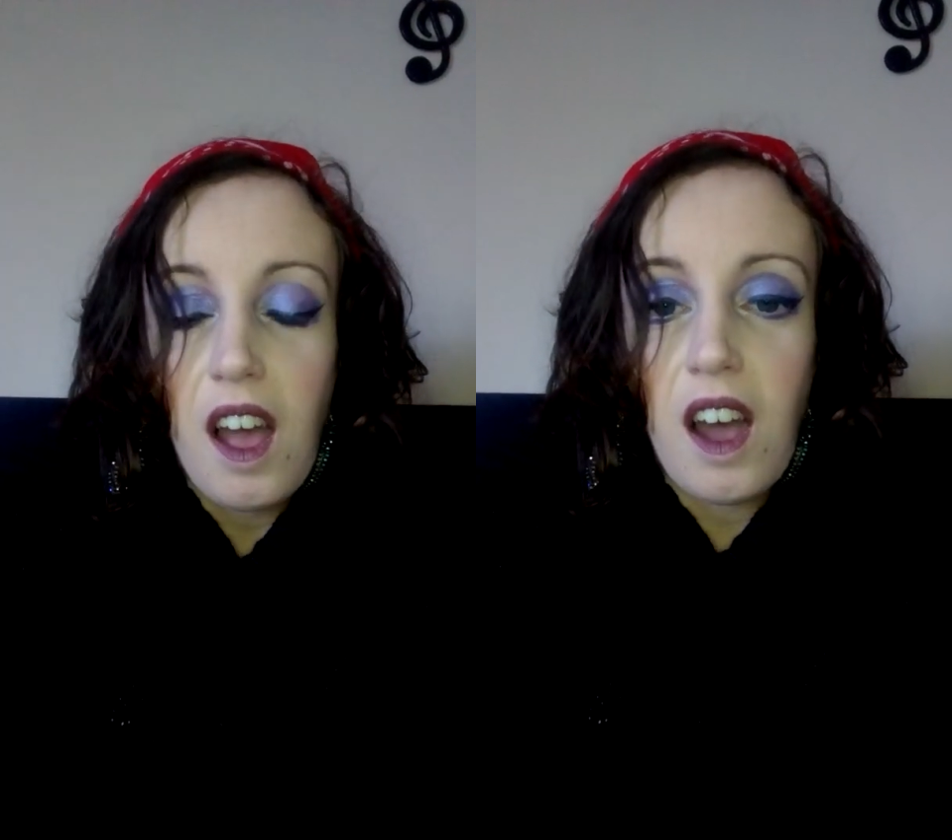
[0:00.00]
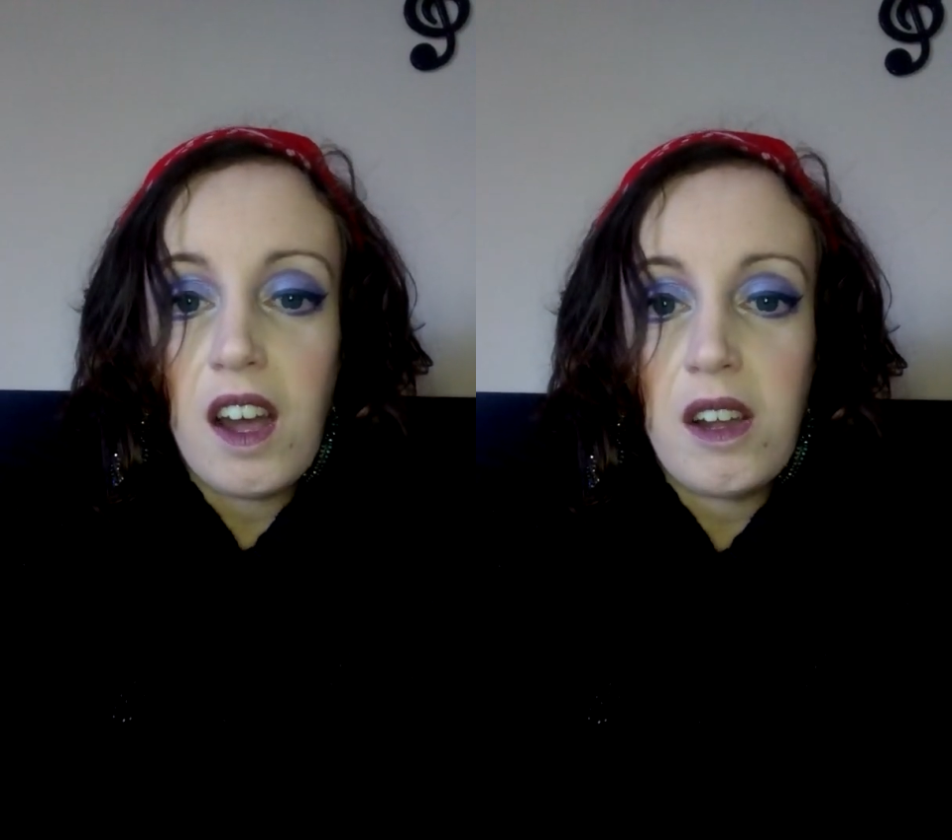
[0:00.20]

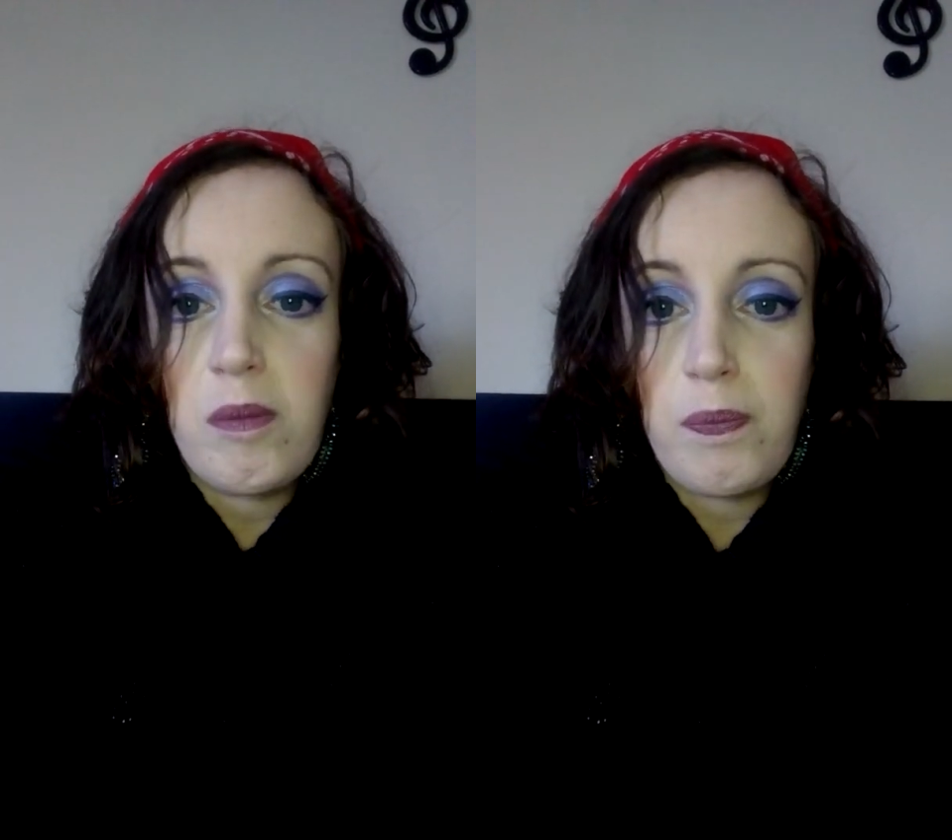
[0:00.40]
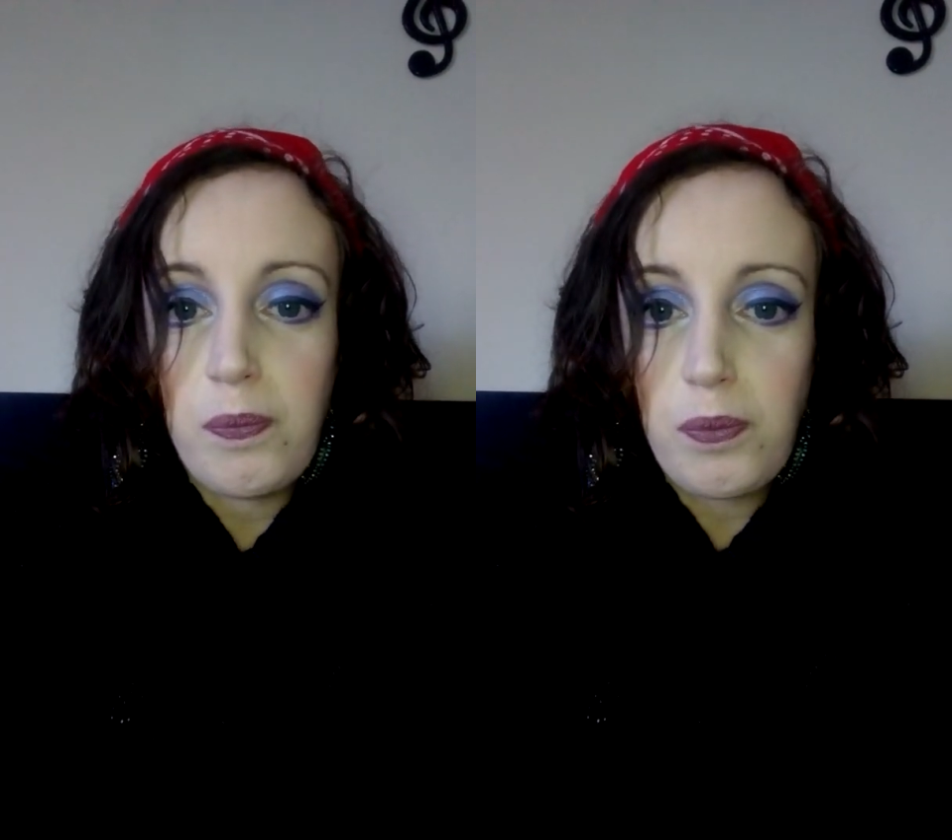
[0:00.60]

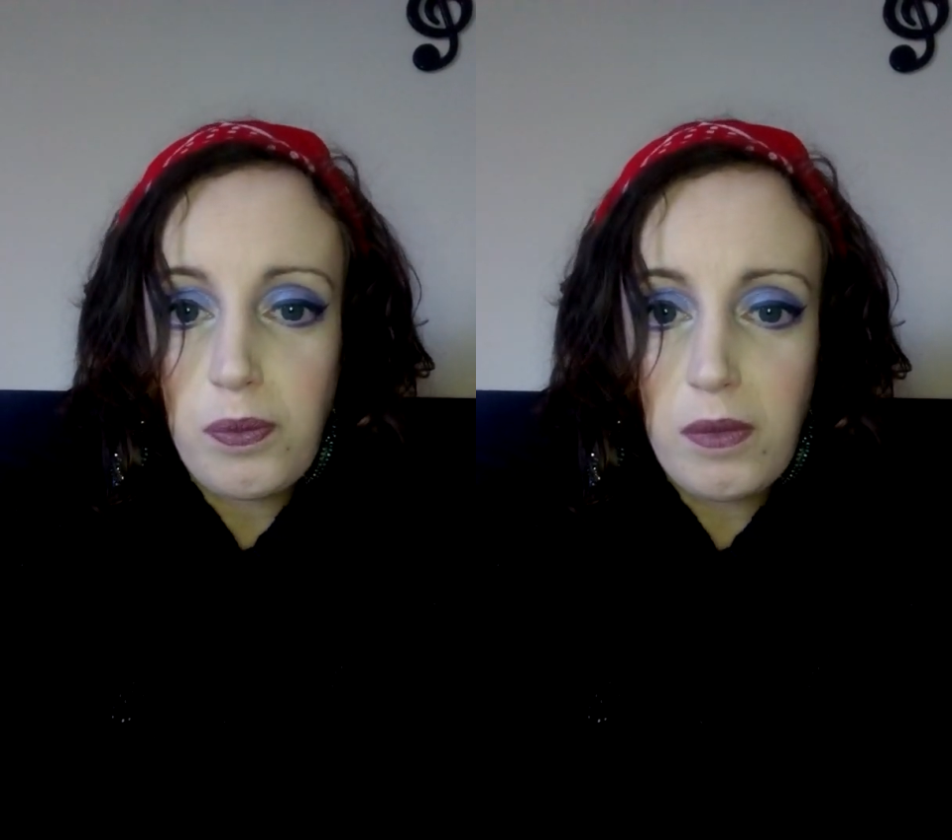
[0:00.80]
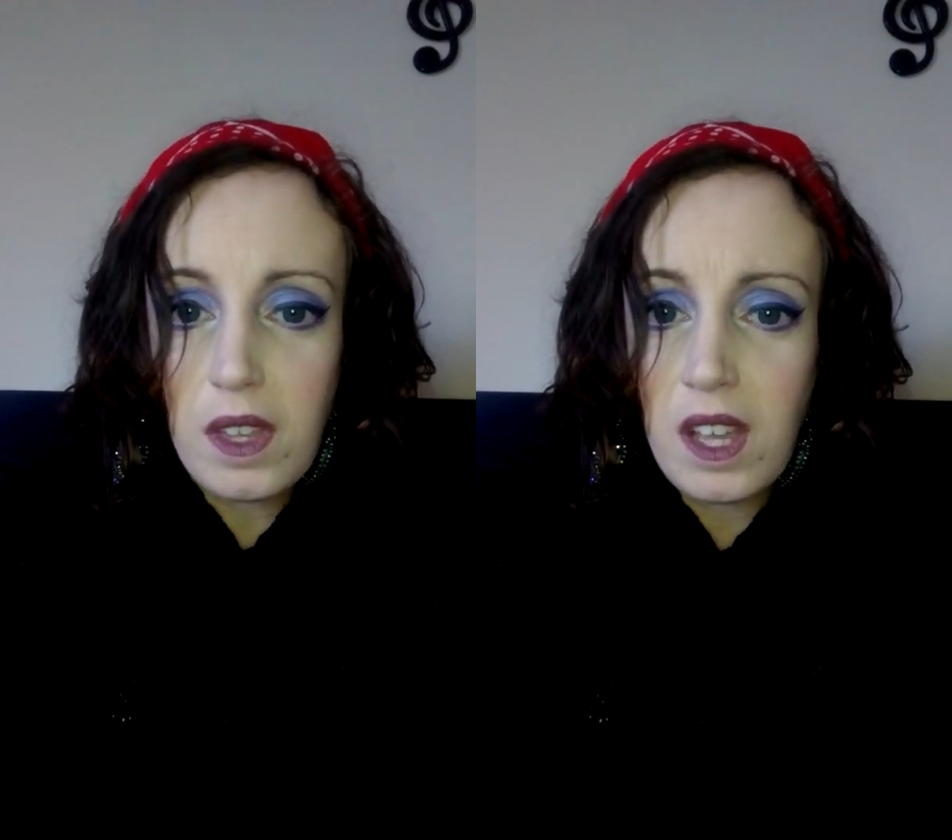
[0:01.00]

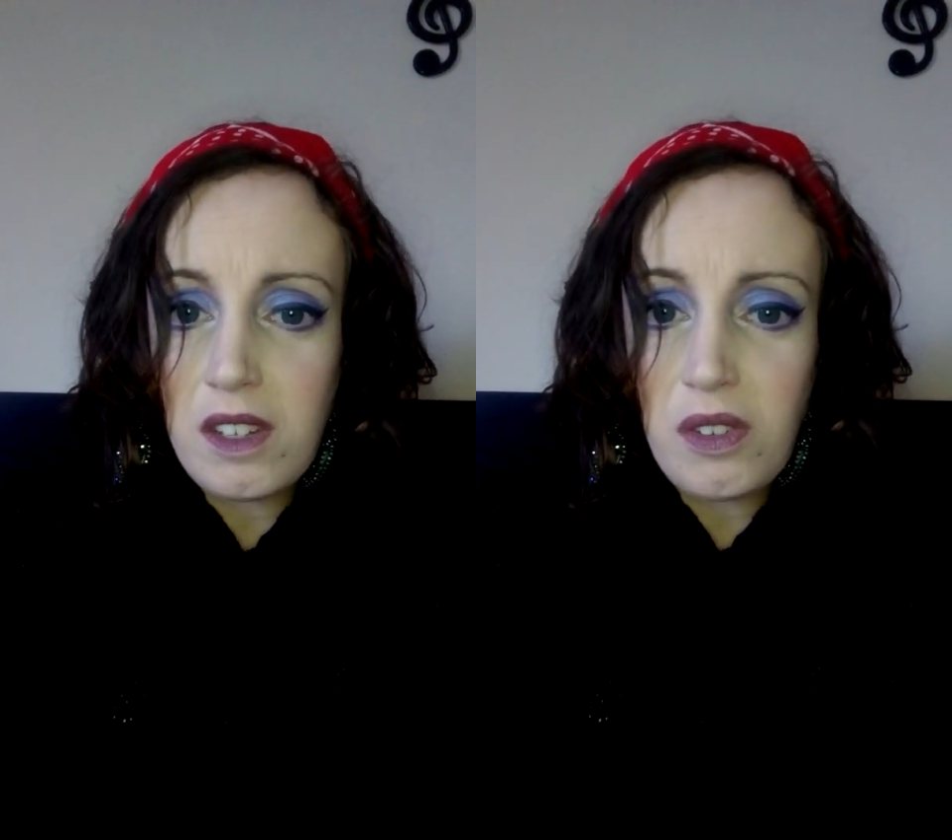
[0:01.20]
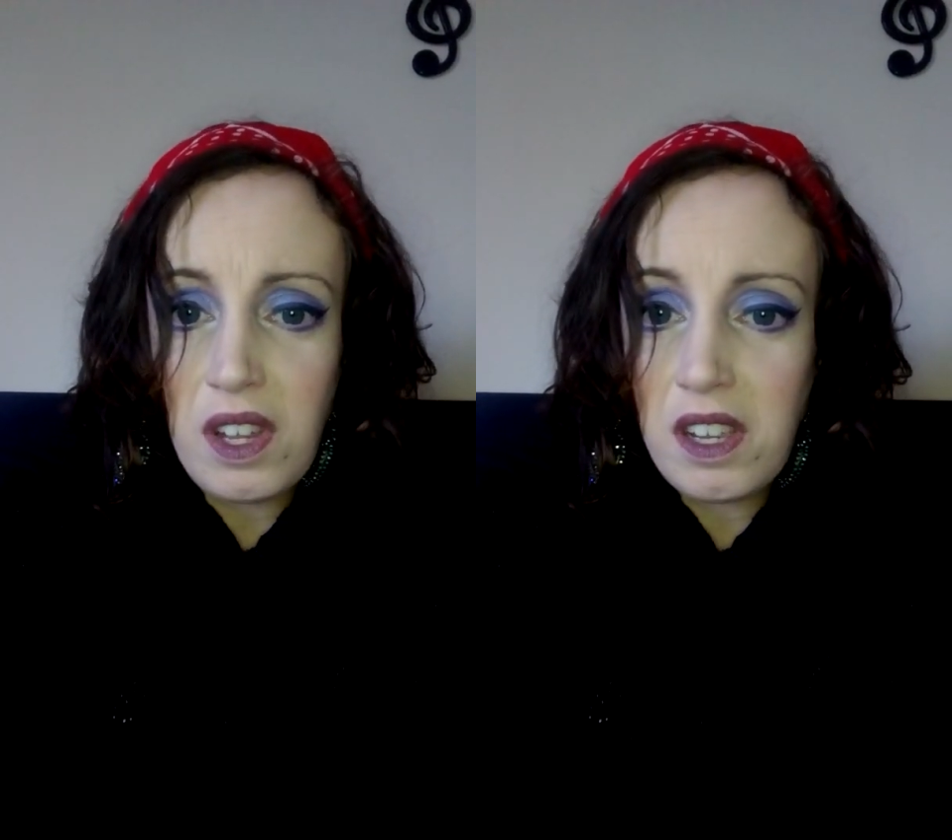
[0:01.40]

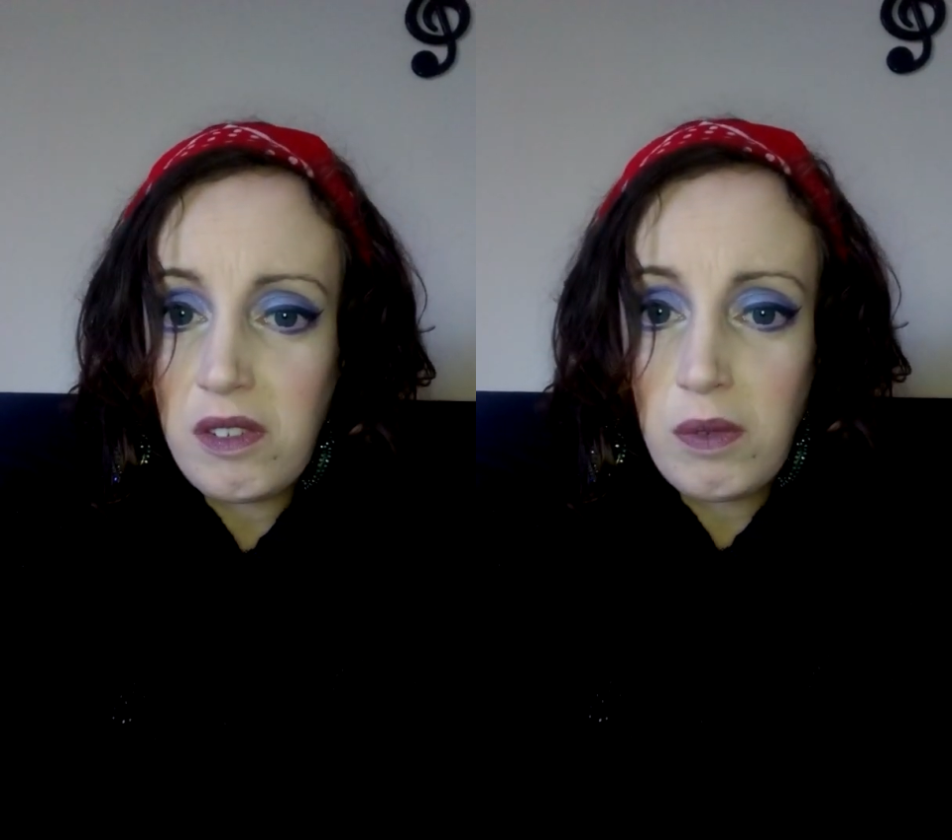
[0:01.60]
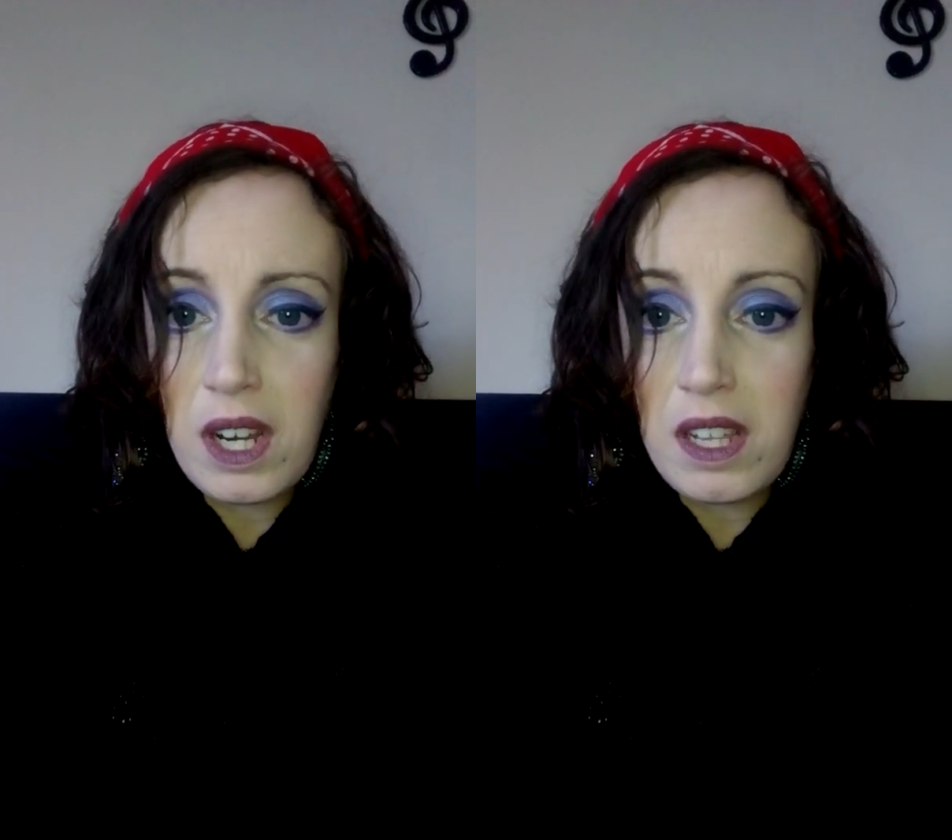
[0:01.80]
That's all I
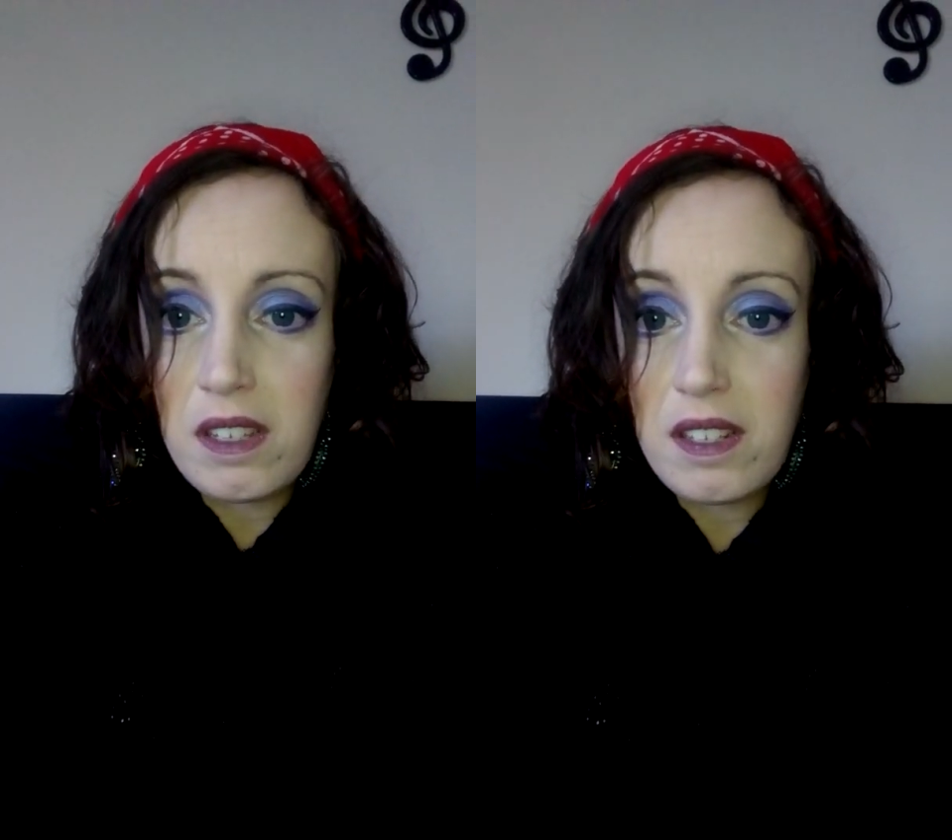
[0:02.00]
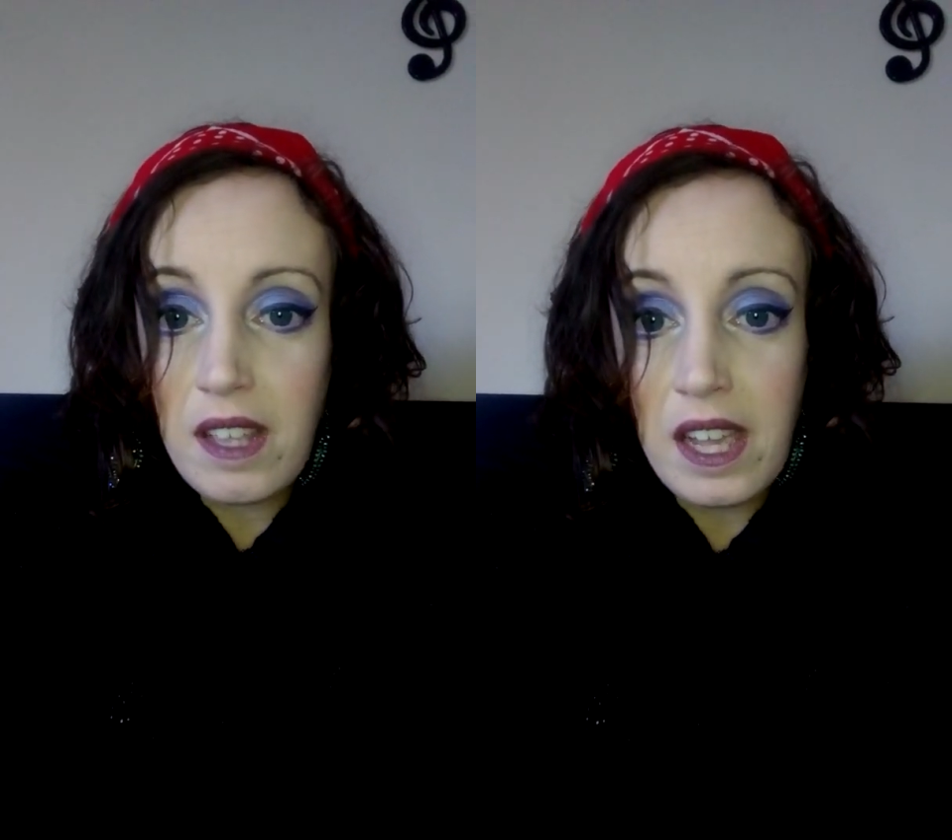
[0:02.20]
can really
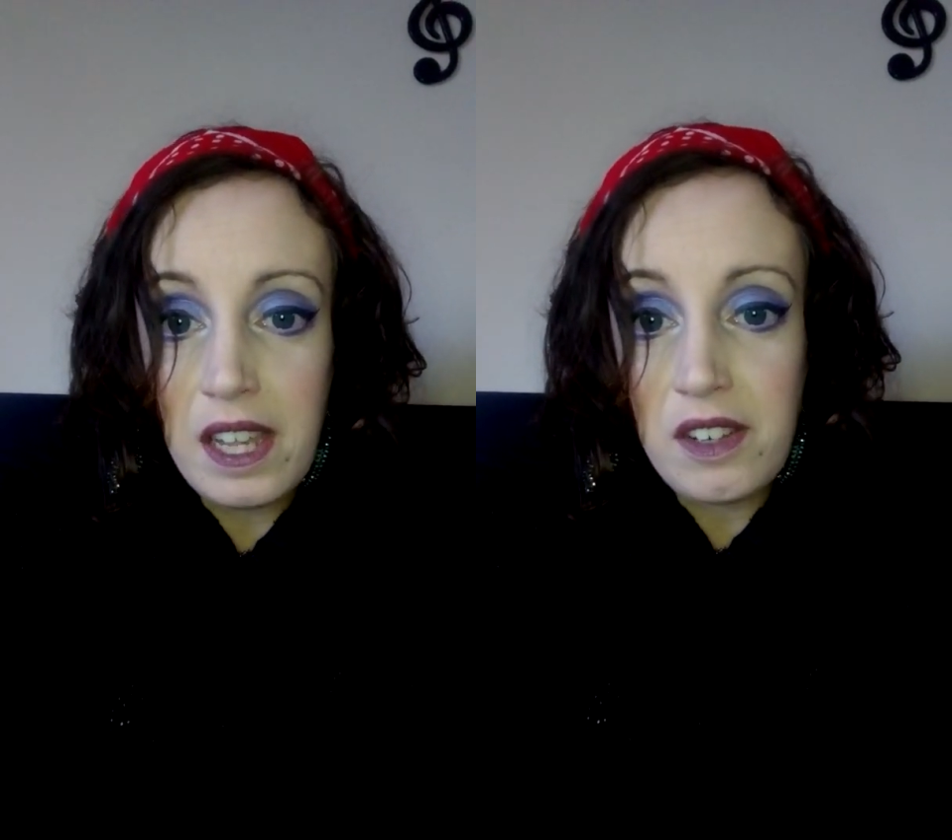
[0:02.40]
say.